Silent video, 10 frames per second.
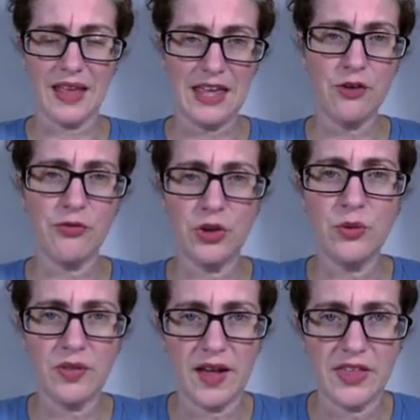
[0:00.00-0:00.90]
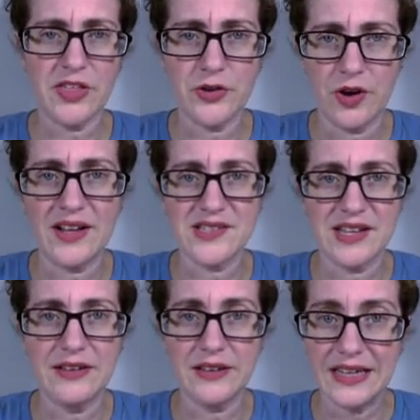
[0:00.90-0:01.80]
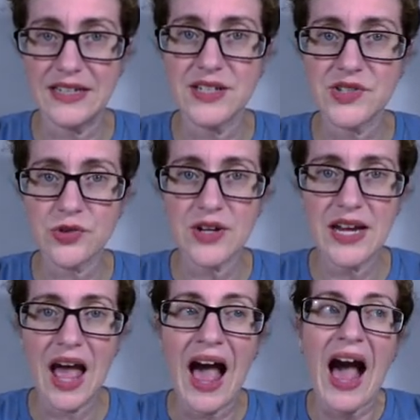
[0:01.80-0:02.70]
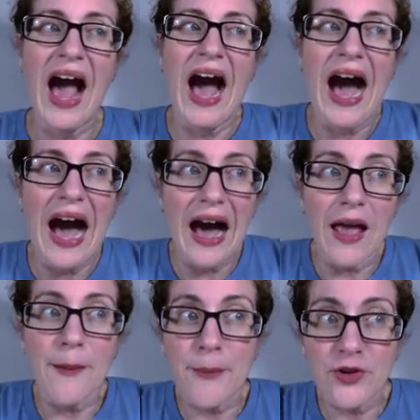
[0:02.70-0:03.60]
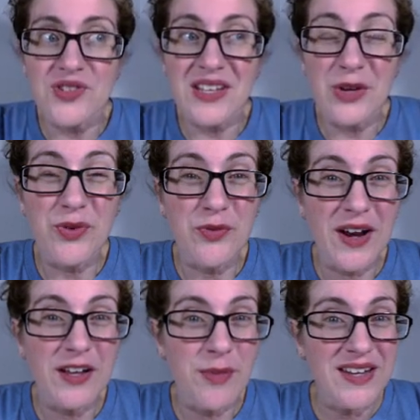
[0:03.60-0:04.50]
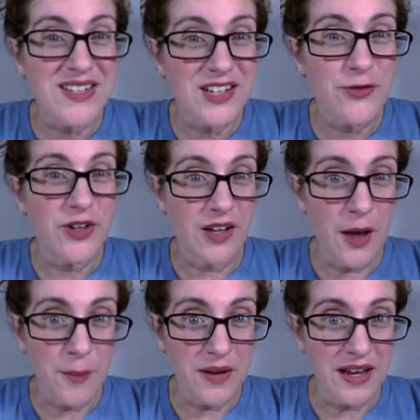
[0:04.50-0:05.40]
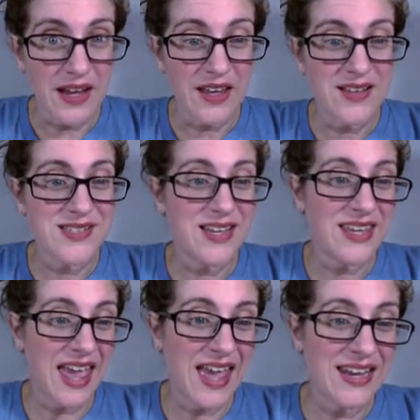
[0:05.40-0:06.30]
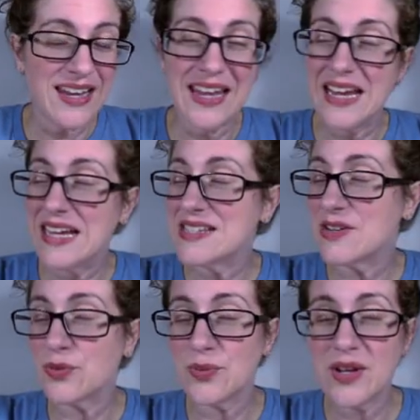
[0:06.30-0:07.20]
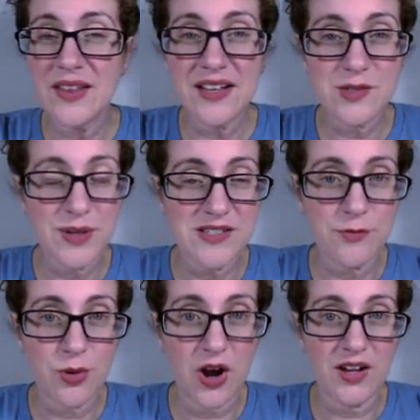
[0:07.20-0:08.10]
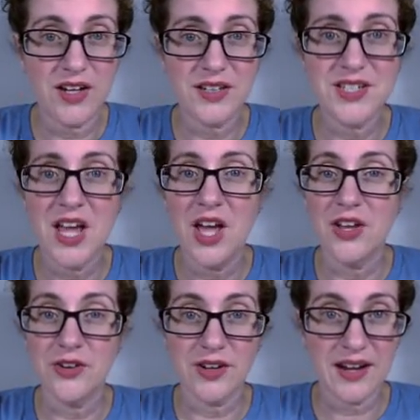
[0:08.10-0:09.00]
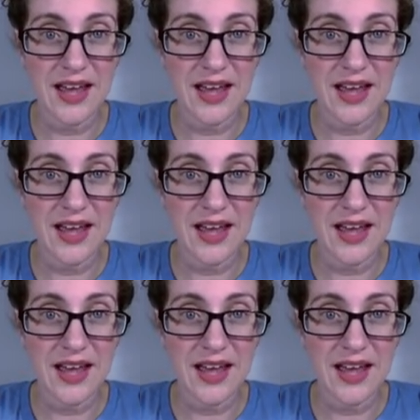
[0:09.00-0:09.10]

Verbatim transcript: if you like the direct sale industry, I personally would recommend a different company because, again, it's a really expensive product. You're going to